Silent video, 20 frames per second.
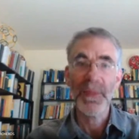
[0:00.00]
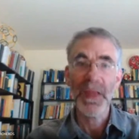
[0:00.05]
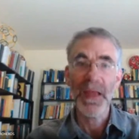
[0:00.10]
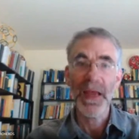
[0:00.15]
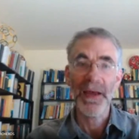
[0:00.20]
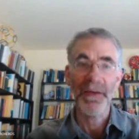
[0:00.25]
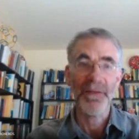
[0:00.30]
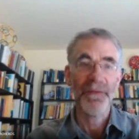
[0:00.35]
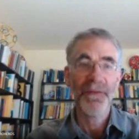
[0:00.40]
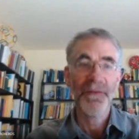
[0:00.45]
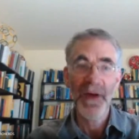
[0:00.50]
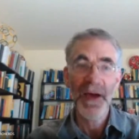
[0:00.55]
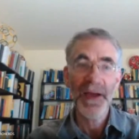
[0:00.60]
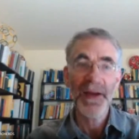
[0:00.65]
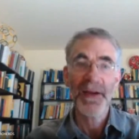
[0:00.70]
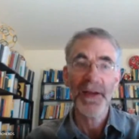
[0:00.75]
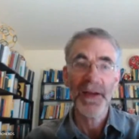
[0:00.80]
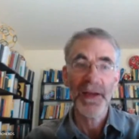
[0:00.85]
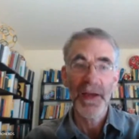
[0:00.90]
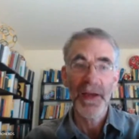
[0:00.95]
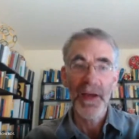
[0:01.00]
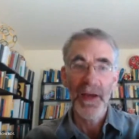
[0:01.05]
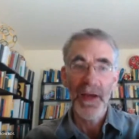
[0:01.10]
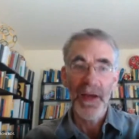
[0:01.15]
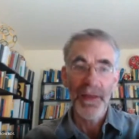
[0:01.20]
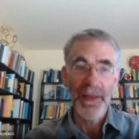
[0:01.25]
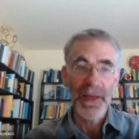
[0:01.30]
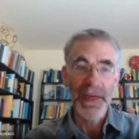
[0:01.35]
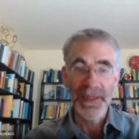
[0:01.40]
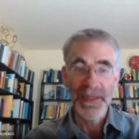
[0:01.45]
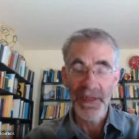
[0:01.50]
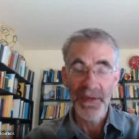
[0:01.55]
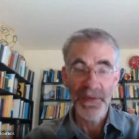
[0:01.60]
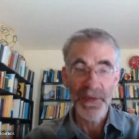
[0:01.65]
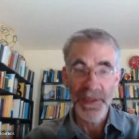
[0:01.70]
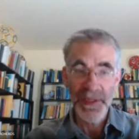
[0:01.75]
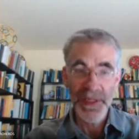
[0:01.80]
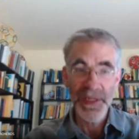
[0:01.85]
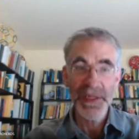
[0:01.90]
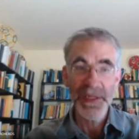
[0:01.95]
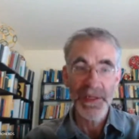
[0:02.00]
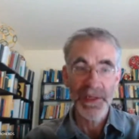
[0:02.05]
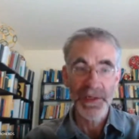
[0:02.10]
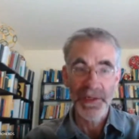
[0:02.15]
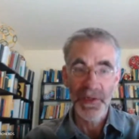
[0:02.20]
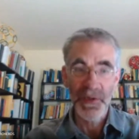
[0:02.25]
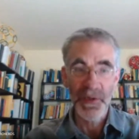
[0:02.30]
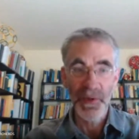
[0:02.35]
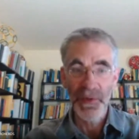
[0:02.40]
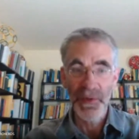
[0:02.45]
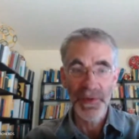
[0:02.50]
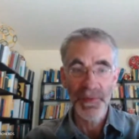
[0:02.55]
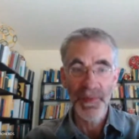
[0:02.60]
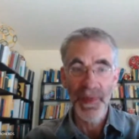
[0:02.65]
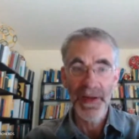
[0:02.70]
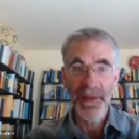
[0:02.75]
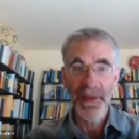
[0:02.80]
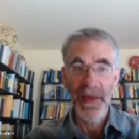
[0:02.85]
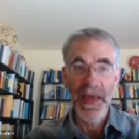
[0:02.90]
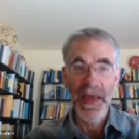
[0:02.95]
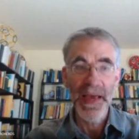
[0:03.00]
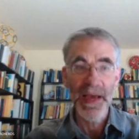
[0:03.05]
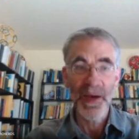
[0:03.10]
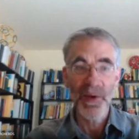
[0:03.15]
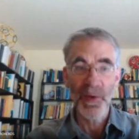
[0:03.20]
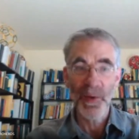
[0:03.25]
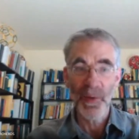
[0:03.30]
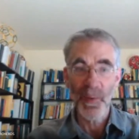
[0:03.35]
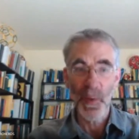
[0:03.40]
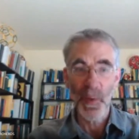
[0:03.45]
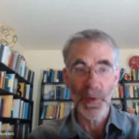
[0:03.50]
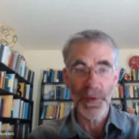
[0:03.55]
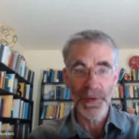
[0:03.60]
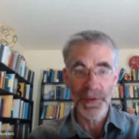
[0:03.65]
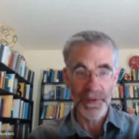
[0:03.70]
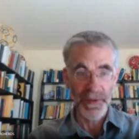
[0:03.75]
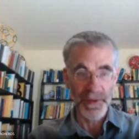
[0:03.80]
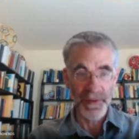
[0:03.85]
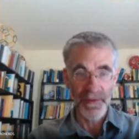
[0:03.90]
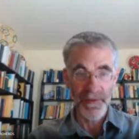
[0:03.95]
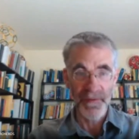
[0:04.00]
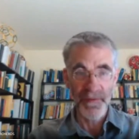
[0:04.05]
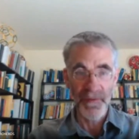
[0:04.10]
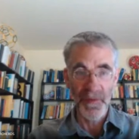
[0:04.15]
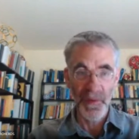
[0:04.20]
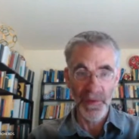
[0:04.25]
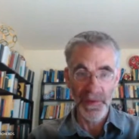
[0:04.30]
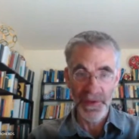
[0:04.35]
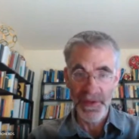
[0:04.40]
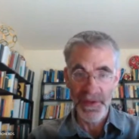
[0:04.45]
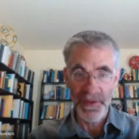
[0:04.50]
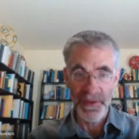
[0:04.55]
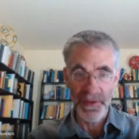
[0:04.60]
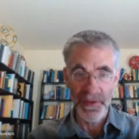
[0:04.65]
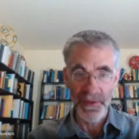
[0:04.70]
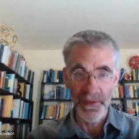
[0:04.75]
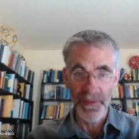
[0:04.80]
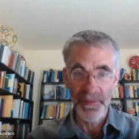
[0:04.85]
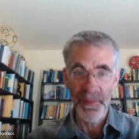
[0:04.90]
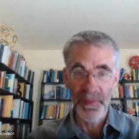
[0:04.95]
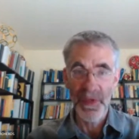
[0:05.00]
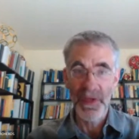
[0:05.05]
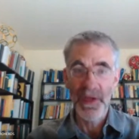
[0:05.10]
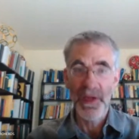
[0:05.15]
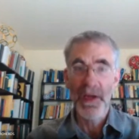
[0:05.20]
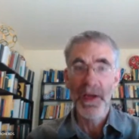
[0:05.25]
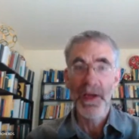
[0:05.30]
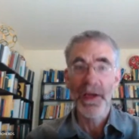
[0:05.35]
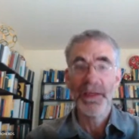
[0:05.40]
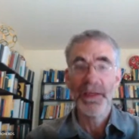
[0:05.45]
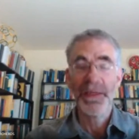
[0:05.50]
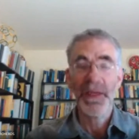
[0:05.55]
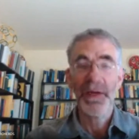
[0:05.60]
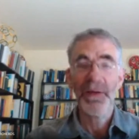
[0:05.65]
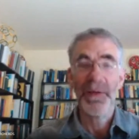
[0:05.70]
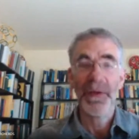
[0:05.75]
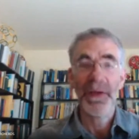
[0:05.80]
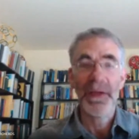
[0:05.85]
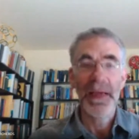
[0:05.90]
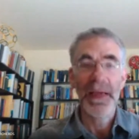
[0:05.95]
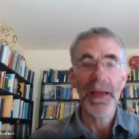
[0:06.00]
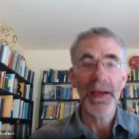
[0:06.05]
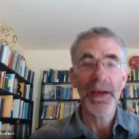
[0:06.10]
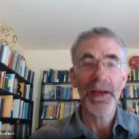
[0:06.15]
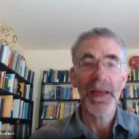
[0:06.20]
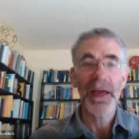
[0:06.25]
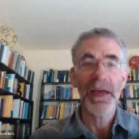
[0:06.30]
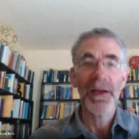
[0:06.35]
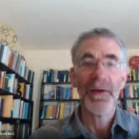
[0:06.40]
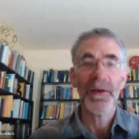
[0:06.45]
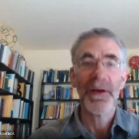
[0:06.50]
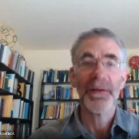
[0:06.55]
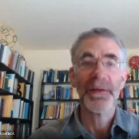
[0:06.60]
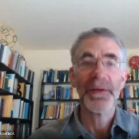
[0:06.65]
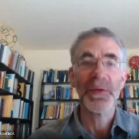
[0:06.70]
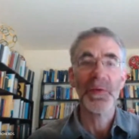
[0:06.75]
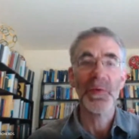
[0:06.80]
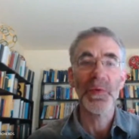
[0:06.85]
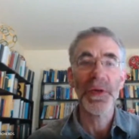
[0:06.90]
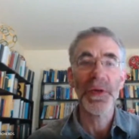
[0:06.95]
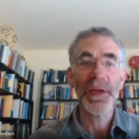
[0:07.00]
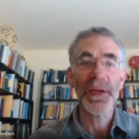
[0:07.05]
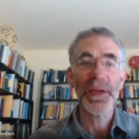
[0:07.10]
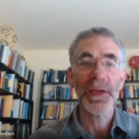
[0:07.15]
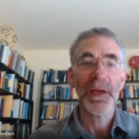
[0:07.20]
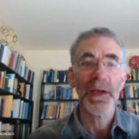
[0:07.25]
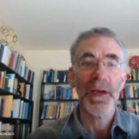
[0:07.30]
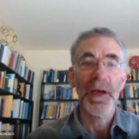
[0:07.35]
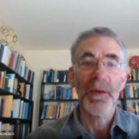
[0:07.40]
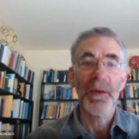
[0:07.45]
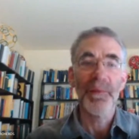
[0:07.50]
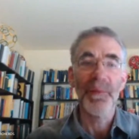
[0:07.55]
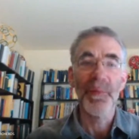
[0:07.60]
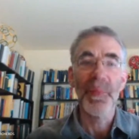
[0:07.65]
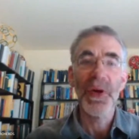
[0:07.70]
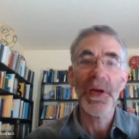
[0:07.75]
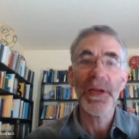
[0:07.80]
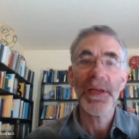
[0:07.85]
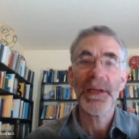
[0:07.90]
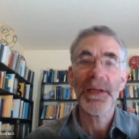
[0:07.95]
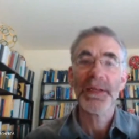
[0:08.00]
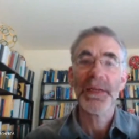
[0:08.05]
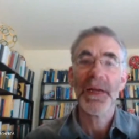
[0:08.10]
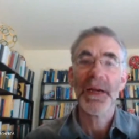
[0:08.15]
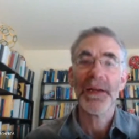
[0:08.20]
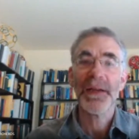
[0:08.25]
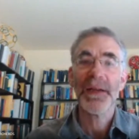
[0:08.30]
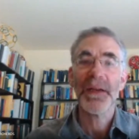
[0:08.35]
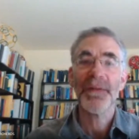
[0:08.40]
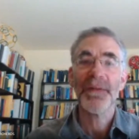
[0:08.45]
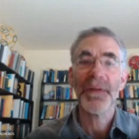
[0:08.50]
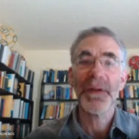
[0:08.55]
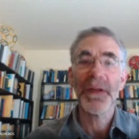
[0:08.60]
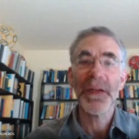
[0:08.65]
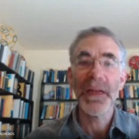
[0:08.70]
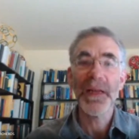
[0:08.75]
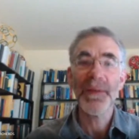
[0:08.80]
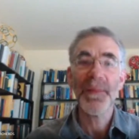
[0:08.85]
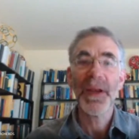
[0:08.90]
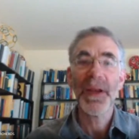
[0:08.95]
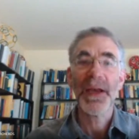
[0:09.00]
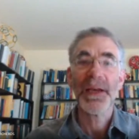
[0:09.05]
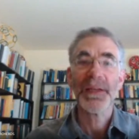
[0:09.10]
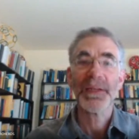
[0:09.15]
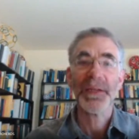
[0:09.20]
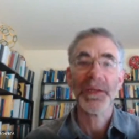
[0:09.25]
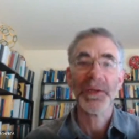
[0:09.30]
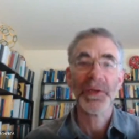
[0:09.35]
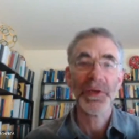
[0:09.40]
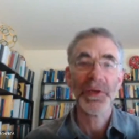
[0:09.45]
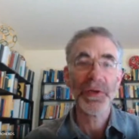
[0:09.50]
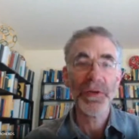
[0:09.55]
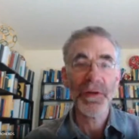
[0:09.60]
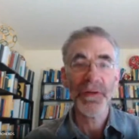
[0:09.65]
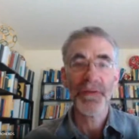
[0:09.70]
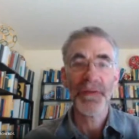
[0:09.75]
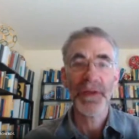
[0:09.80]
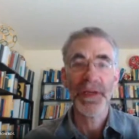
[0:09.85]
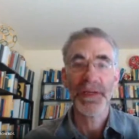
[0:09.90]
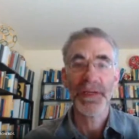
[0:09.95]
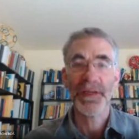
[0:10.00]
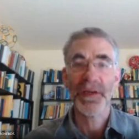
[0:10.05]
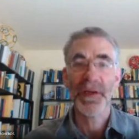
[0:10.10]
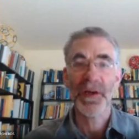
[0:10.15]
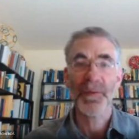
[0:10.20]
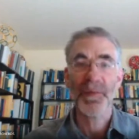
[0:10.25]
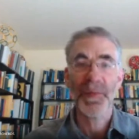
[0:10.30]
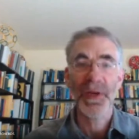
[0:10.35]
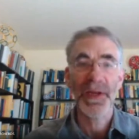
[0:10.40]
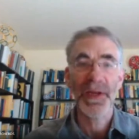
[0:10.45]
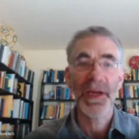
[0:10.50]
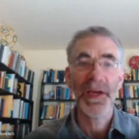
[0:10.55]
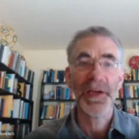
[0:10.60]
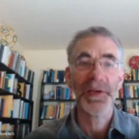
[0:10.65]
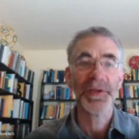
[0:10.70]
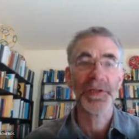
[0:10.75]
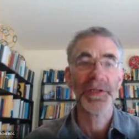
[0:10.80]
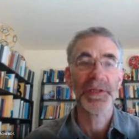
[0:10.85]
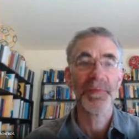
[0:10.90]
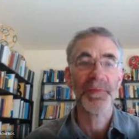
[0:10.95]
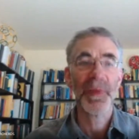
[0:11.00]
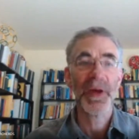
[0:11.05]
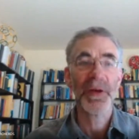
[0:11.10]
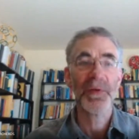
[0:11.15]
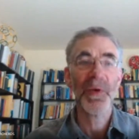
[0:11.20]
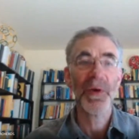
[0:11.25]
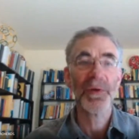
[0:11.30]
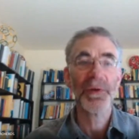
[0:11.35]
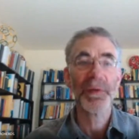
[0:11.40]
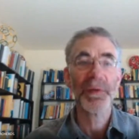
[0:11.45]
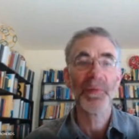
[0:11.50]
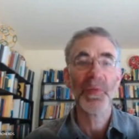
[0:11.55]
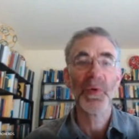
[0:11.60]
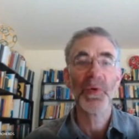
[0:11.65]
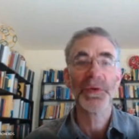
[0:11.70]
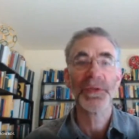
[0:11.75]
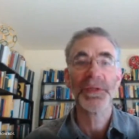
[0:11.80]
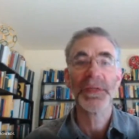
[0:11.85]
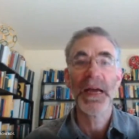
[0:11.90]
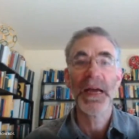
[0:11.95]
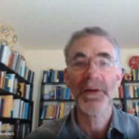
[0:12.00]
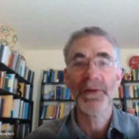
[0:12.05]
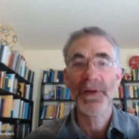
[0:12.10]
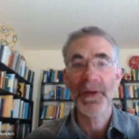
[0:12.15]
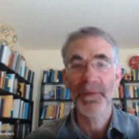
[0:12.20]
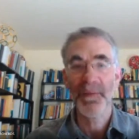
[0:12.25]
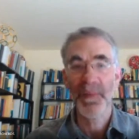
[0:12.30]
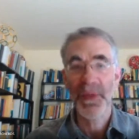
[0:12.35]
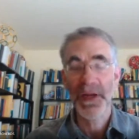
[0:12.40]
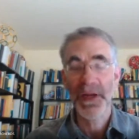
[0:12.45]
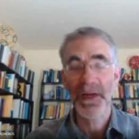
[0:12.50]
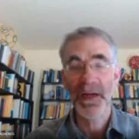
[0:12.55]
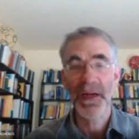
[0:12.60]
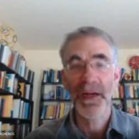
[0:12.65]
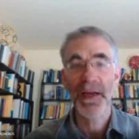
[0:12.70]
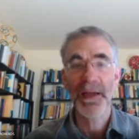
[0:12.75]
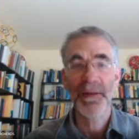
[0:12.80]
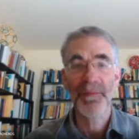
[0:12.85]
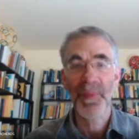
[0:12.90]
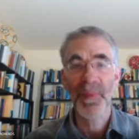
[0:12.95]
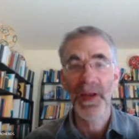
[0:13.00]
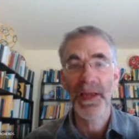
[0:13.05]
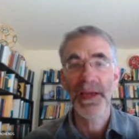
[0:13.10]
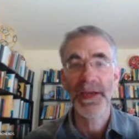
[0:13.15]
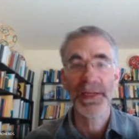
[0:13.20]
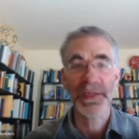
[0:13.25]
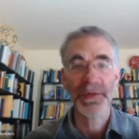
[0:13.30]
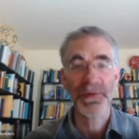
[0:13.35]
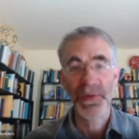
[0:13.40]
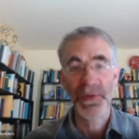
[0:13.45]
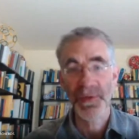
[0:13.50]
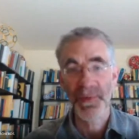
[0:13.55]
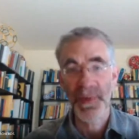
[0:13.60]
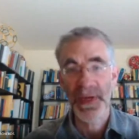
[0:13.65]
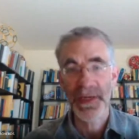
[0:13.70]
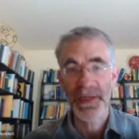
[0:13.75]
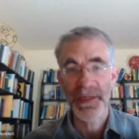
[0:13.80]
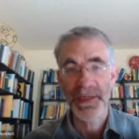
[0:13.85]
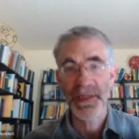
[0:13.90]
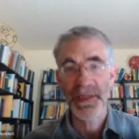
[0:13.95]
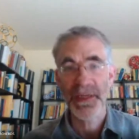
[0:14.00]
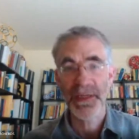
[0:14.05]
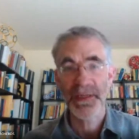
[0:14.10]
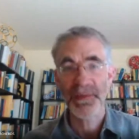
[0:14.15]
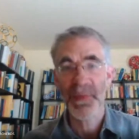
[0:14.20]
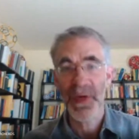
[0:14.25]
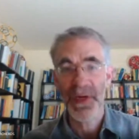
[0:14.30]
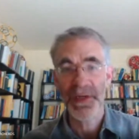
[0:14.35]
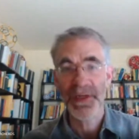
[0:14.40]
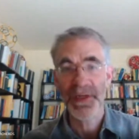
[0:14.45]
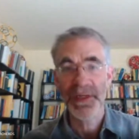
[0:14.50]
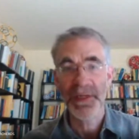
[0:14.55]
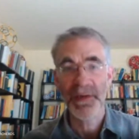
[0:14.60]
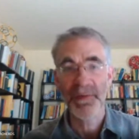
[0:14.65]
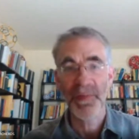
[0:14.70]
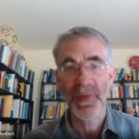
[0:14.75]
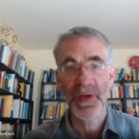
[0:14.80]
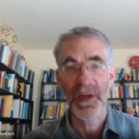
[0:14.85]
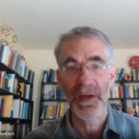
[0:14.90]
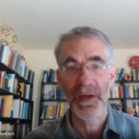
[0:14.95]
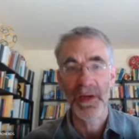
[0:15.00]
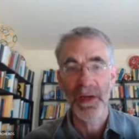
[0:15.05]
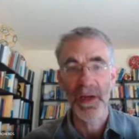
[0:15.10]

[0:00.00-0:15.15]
And finally, there's the resistance caused by the air or water that it falls through. So Galileo had this really brilliant idea of eliminating two of these complications by rolling balls down inclined planes, which makes things much simpler.